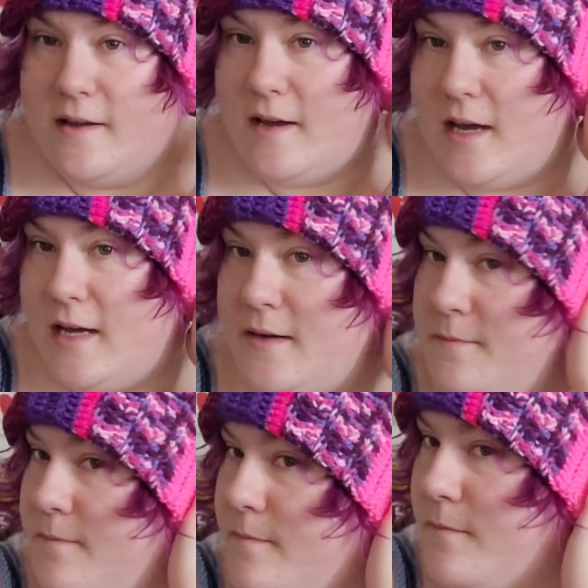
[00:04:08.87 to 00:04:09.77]

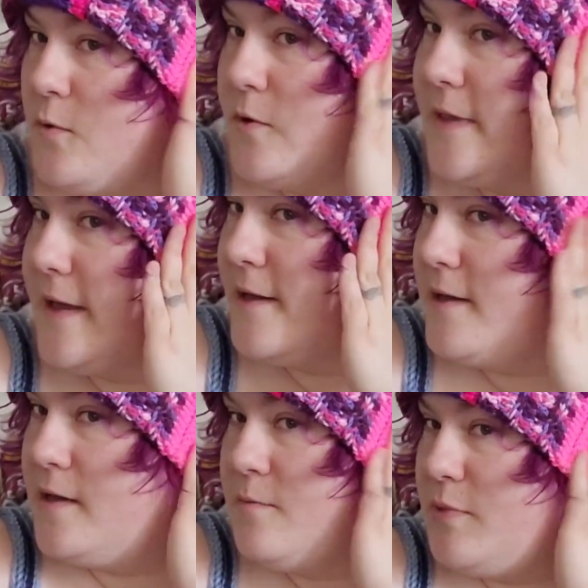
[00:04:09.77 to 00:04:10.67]
Or they
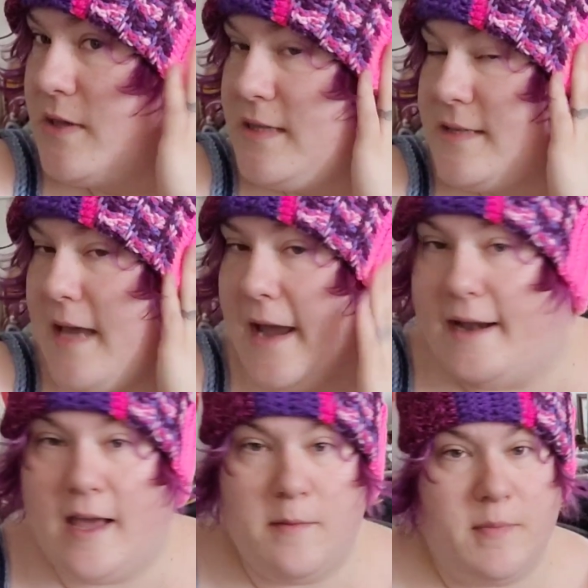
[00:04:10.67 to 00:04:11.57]
could put the
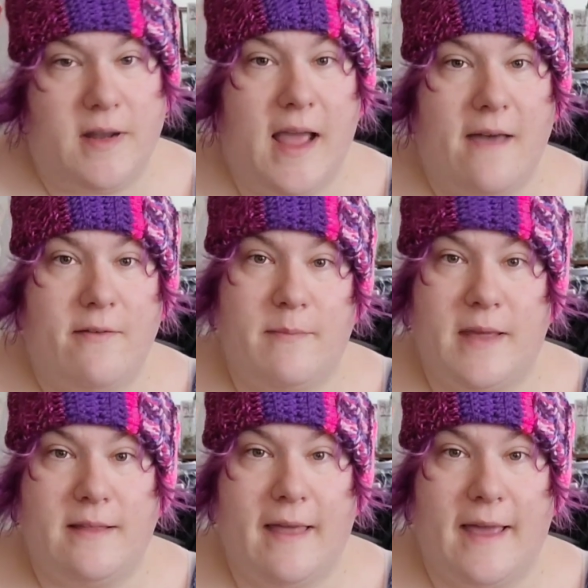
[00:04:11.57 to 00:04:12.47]
side up and have it
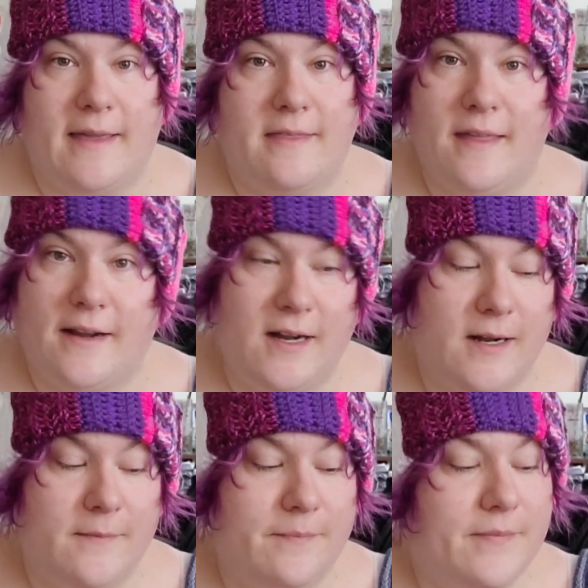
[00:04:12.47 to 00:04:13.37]
be like
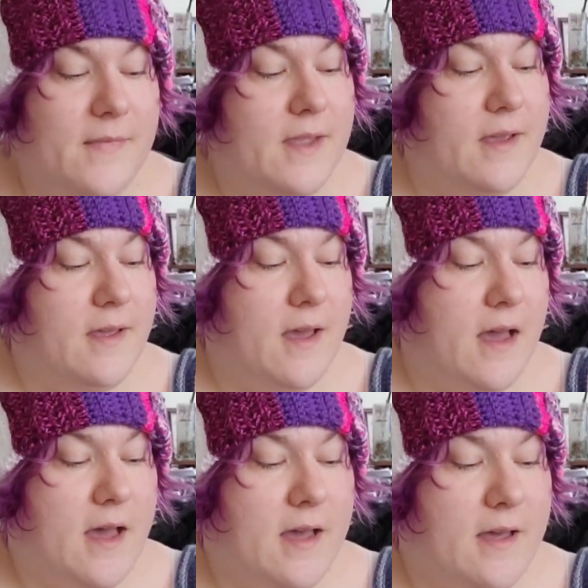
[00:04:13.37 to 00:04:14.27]
thicker.
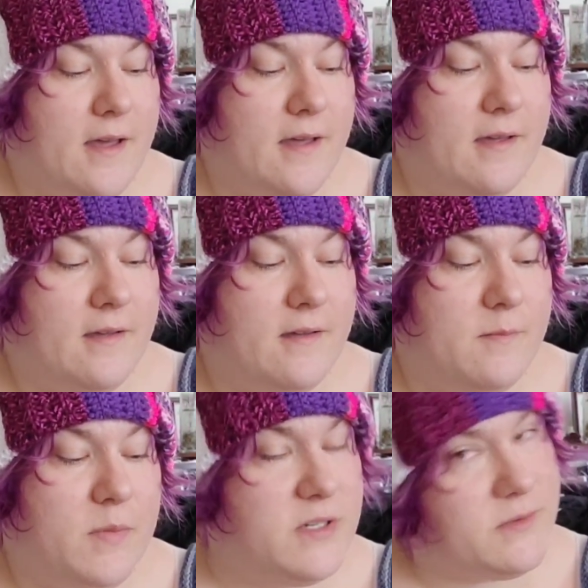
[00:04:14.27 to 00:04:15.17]
But
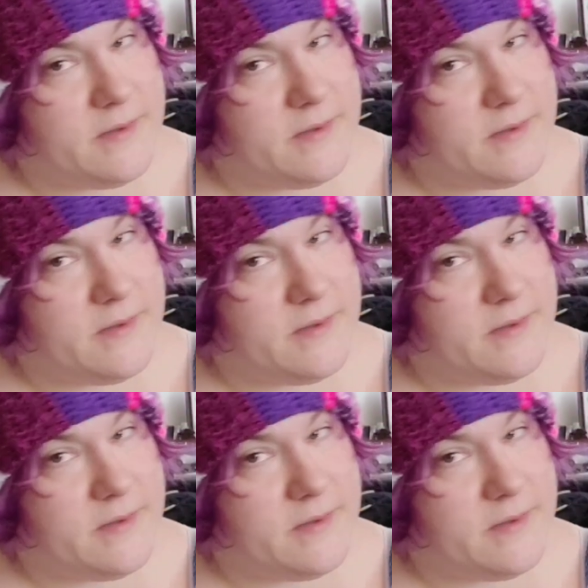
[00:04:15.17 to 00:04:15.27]
it's